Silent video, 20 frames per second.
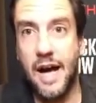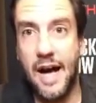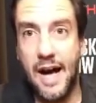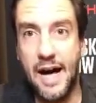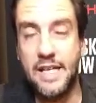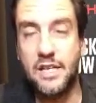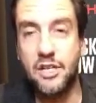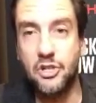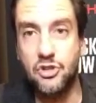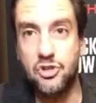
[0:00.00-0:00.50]

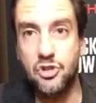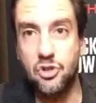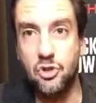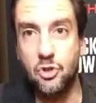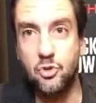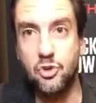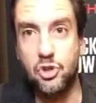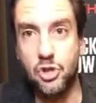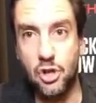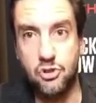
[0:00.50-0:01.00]
I could
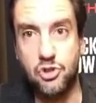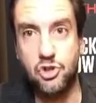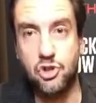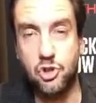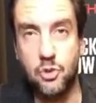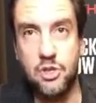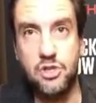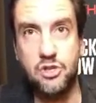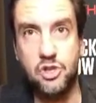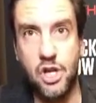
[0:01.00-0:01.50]
do Judge
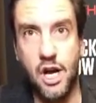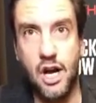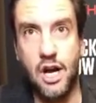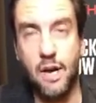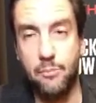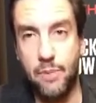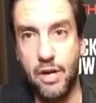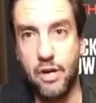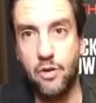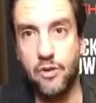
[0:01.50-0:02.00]
Judy's
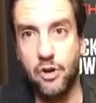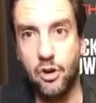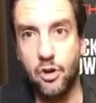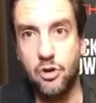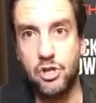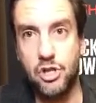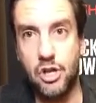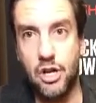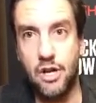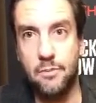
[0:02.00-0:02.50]
job better than
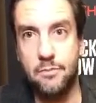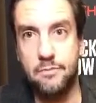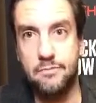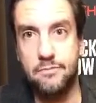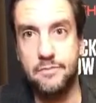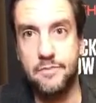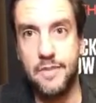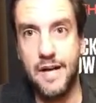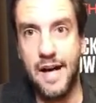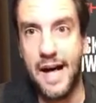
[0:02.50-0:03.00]
her job.
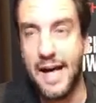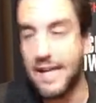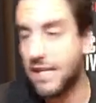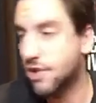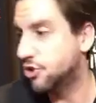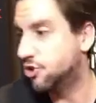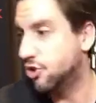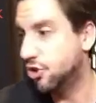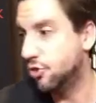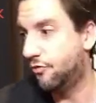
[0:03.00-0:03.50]
I
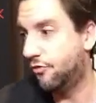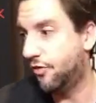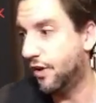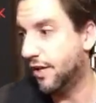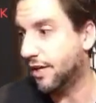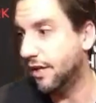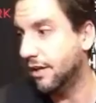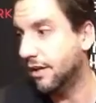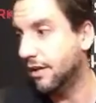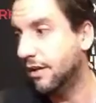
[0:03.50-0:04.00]
can do
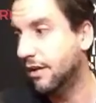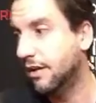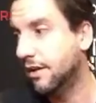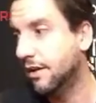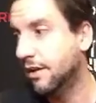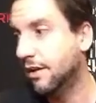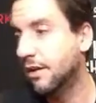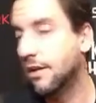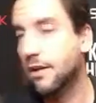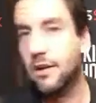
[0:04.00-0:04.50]
fucking
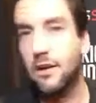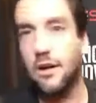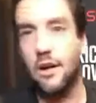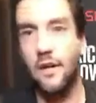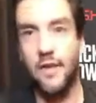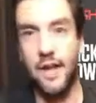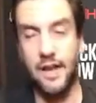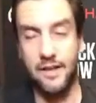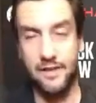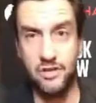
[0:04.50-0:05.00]

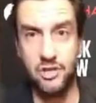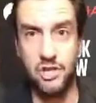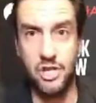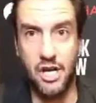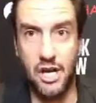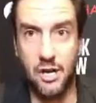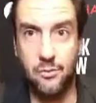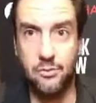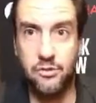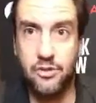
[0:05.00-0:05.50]
a lot of these
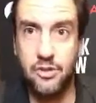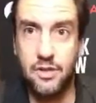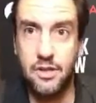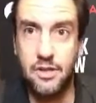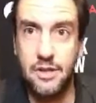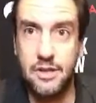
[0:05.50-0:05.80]
jobs.